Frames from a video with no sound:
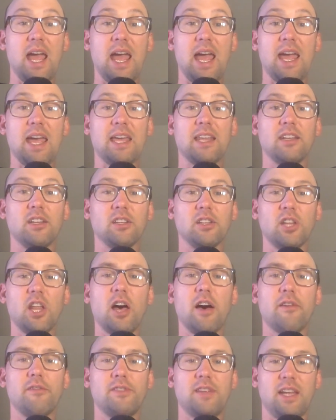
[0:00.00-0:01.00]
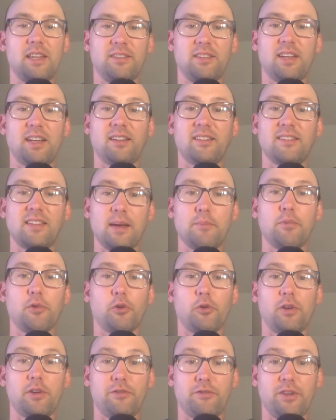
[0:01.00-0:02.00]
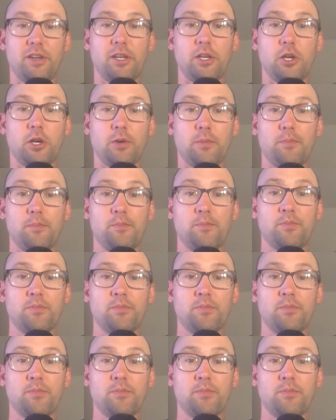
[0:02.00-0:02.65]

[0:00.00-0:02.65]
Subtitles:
and loved as an exemplary figure.